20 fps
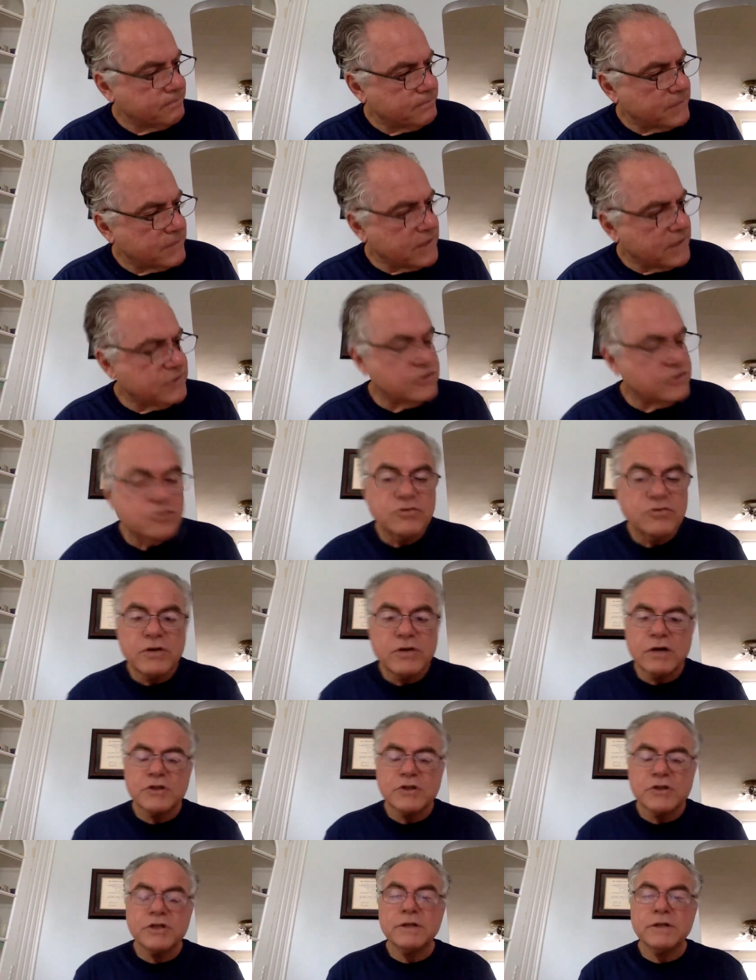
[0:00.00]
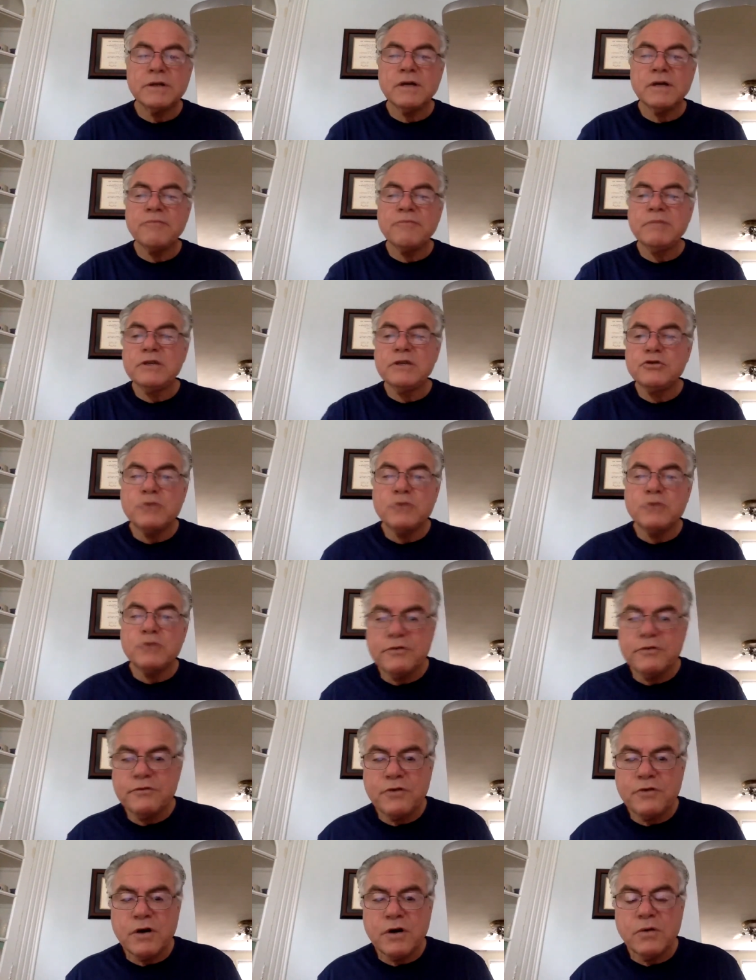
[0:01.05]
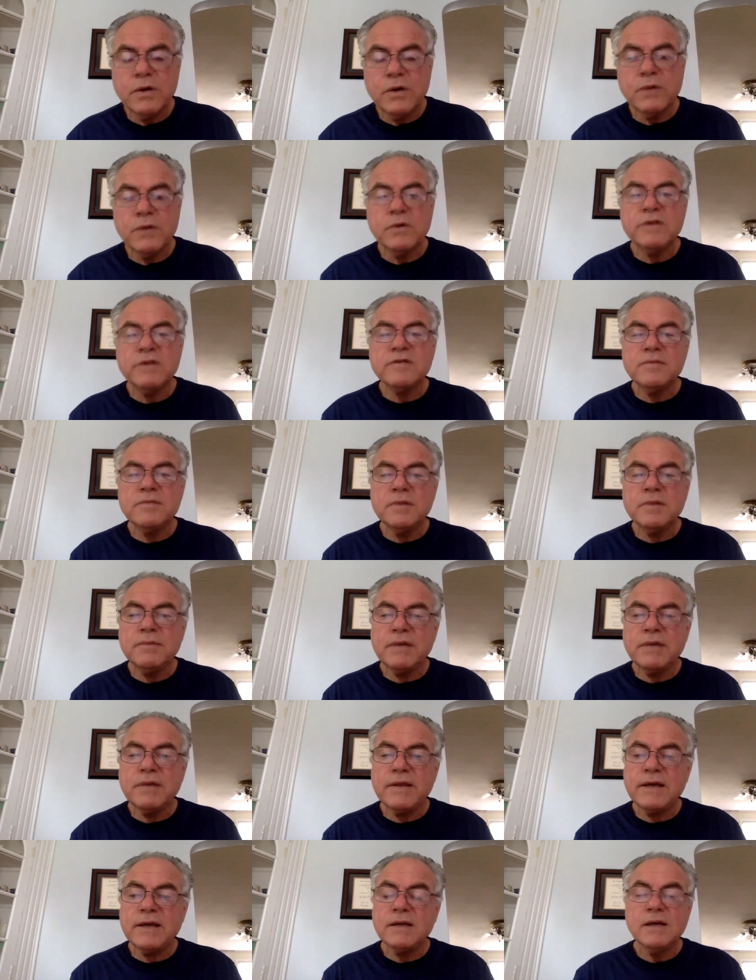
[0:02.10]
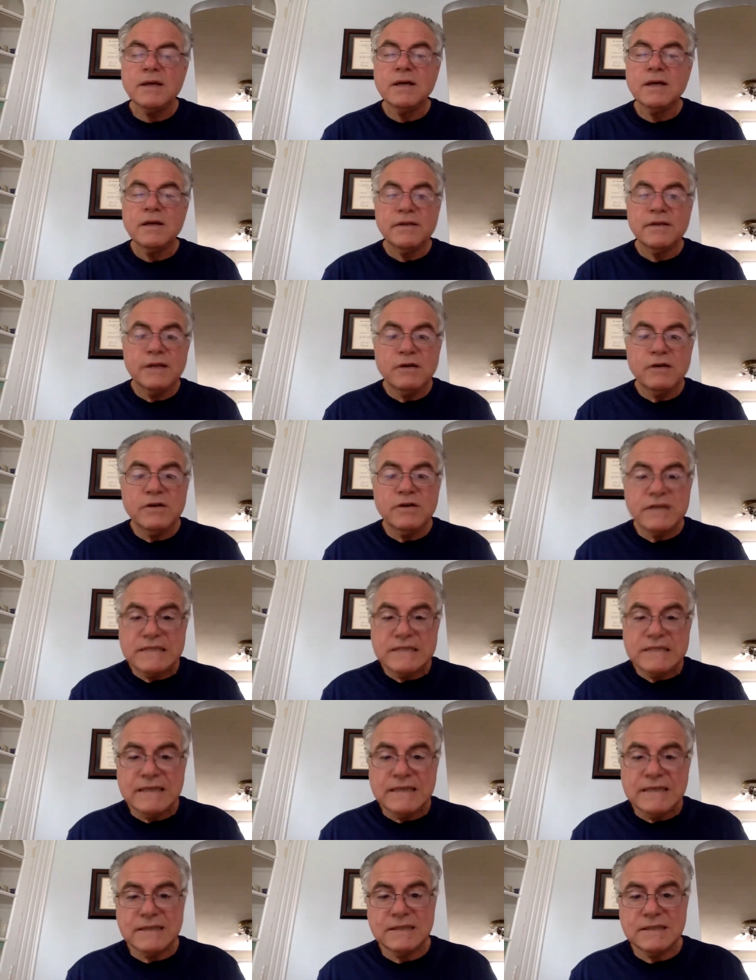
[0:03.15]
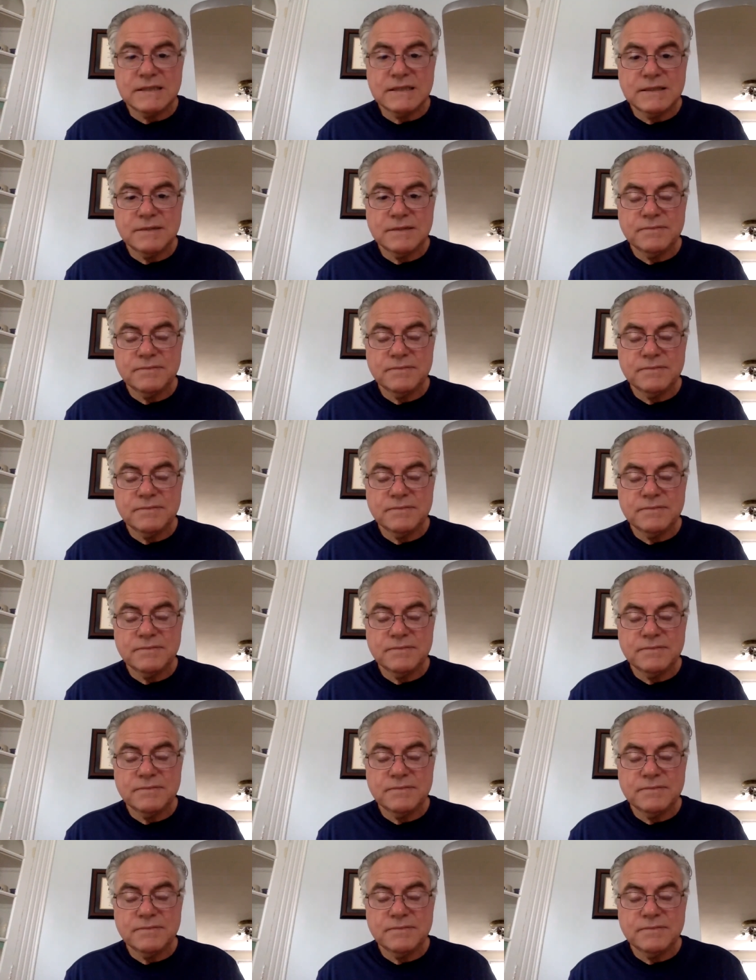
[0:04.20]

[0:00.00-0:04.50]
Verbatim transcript: and destruction have been driven far away. What does he mean by that? They don't exist.